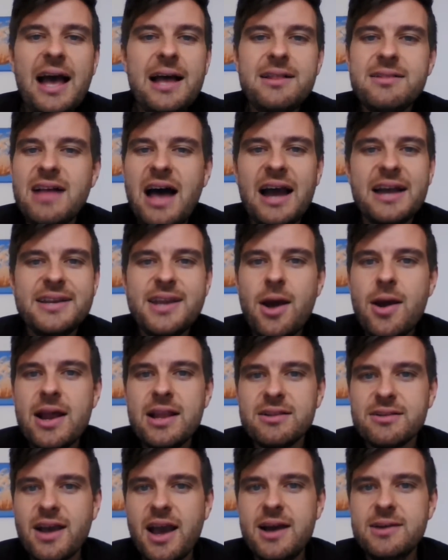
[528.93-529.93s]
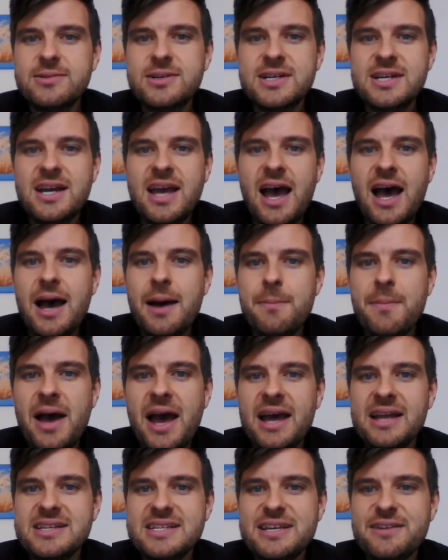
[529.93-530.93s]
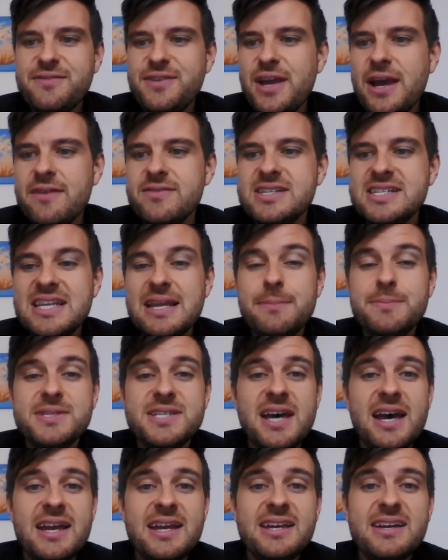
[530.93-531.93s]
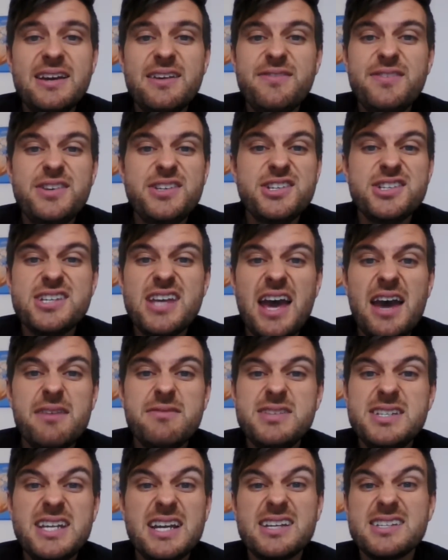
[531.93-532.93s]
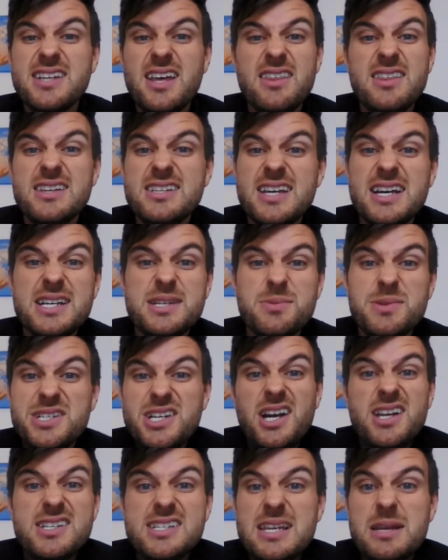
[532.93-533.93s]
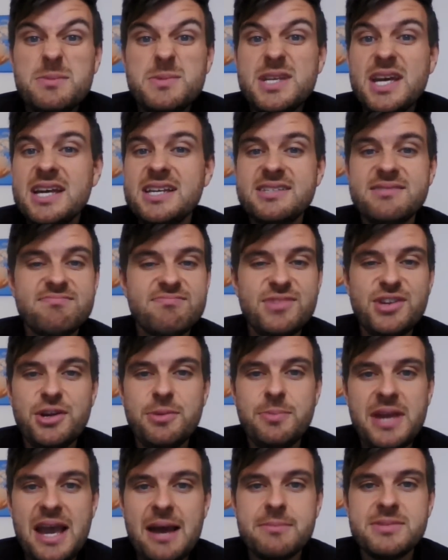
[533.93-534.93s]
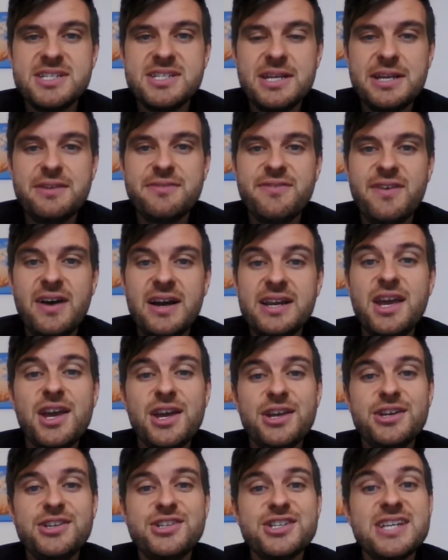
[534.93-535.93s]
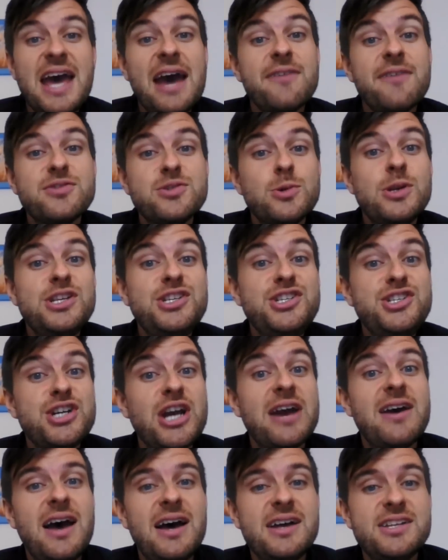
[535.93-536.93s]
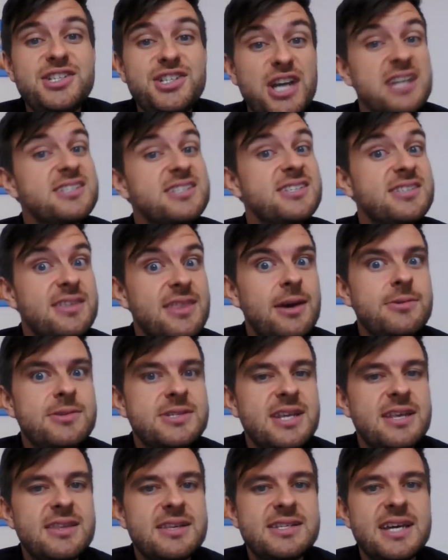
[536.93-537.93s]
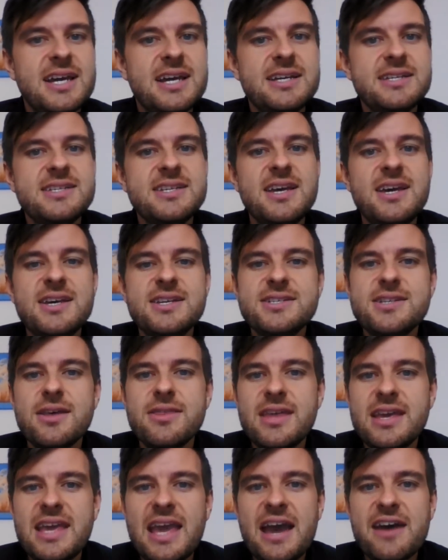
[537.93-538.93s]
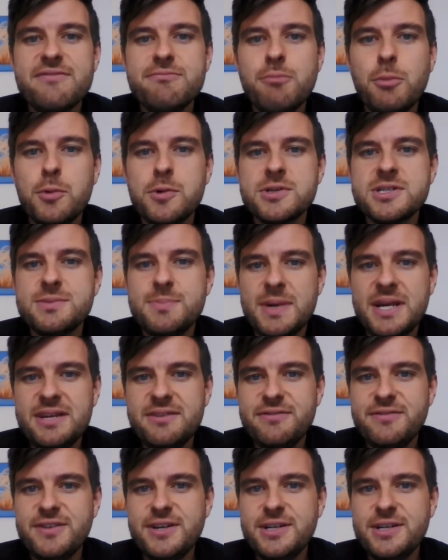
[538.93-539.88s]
I know it'll go, and if you have a slip day, if you just have 6 other days which aren't slip days, you'll be absolutely fine. You just have to adjust those other days so that you have more speed